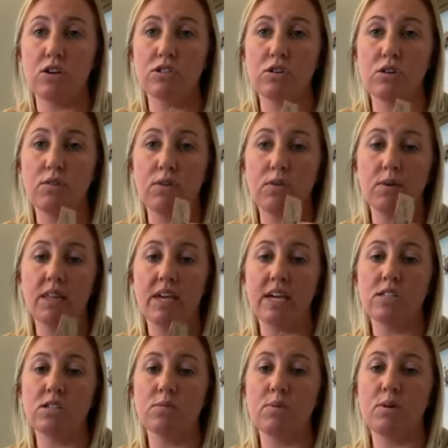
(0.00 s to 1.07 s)
So if you would
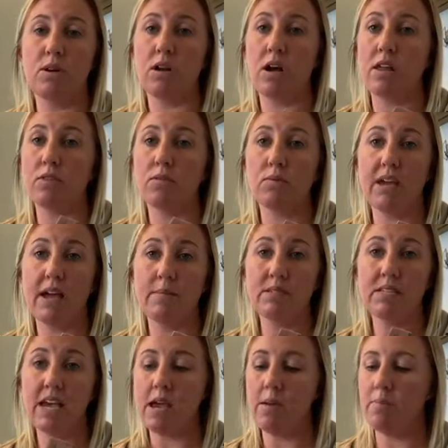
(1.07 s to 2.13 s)
like to put it on 3M
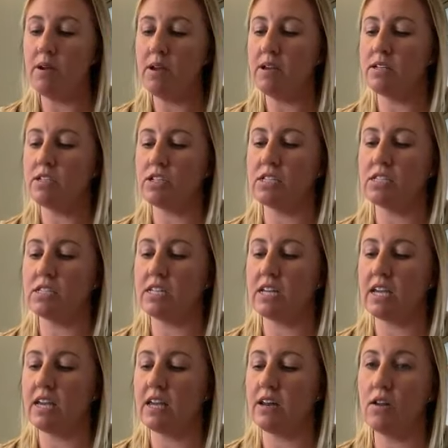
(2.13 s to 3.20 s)
tape, just
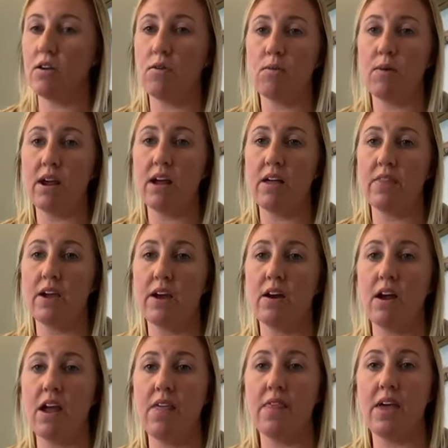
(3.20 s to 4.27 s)
stick it right on there
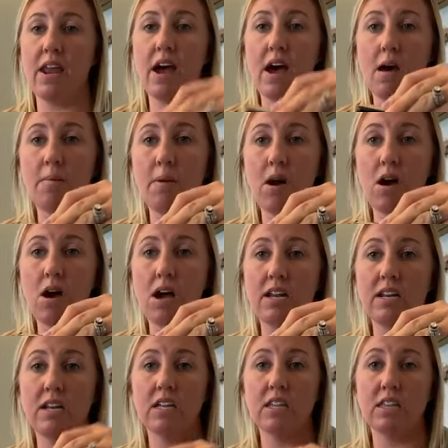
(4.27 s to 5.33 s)
and then up
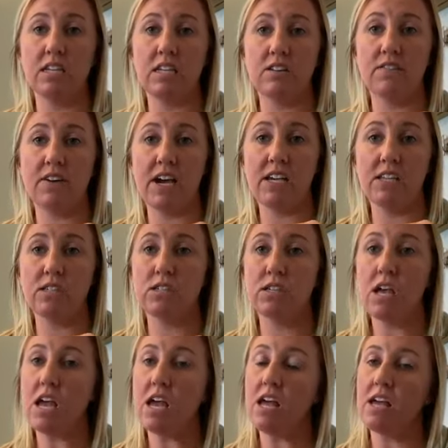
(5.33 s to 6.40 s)
on the device,
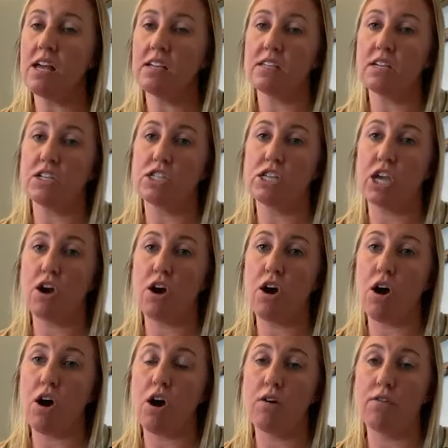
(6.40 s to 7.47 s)
such as a
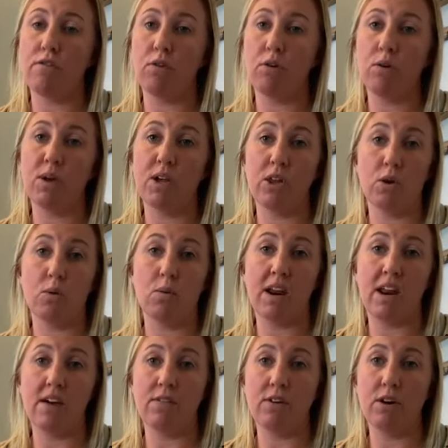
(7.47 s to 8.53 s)
car, four-wheeler,
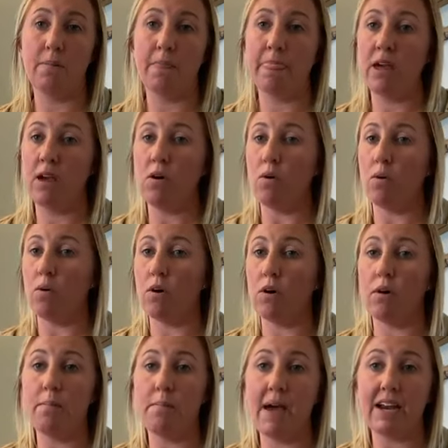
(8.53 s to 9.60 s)
whatever,
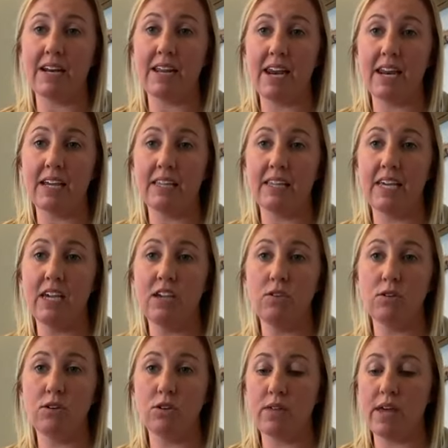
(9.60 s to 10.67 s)
or magnetically, you
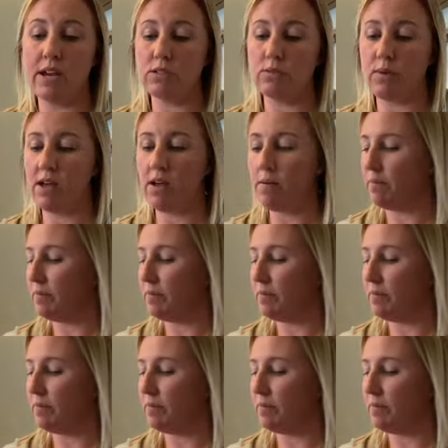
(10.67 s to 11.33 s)
can do that as well.